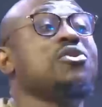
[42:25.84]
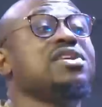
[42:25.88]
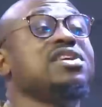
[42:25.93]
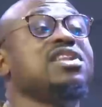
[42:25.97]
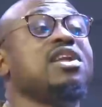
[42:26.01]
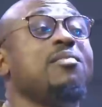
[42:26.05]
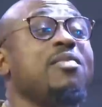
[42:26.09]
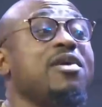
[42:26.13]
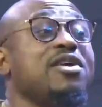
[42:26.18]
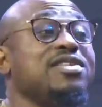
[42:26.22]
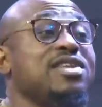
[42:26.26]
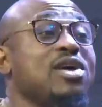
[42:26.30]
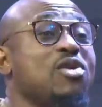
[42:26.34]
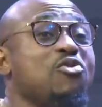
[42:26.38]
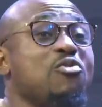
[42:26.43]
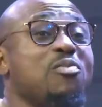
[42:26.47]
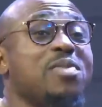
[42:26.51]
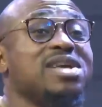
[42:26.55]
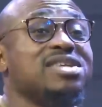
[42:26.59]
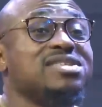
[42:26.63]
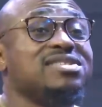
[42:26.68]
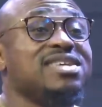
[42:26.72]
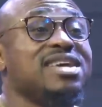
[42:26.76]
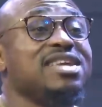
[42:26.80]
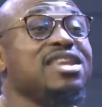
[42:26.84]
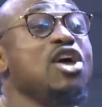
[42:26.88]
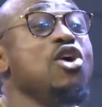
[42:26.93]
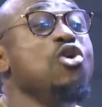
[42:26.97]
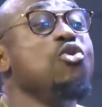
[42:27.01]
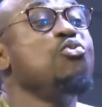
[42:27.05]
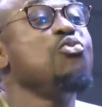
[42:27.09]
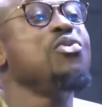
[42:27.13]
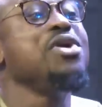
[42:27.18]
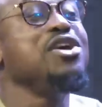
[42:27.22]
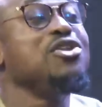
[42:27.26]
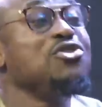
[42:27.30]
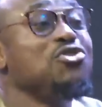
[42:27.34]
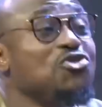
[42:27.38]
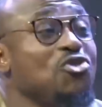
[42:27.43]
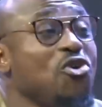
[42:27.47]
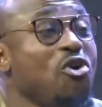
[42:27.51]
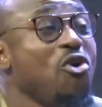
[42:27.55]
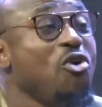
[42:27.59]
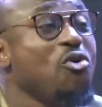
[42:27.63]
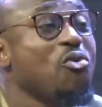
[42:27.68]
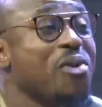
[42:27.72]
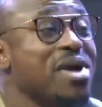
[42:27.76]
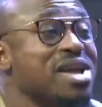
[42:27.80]
talking about that woman saying, we
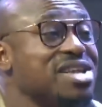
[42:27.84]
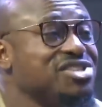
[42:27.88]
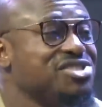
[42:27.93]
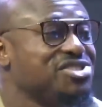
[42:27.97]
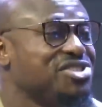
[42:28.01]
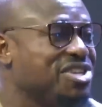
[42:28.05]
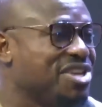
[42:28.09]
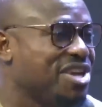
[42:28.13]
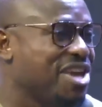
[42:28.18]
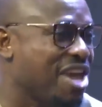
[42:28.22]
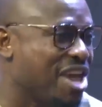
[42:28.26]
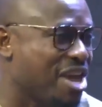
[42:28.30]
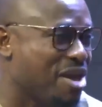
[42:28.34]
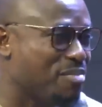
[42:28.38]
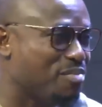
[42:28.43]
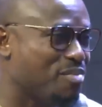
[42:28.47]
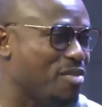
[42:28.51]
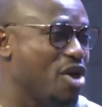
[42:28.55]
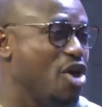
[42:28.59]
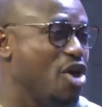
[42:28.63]
know when she came.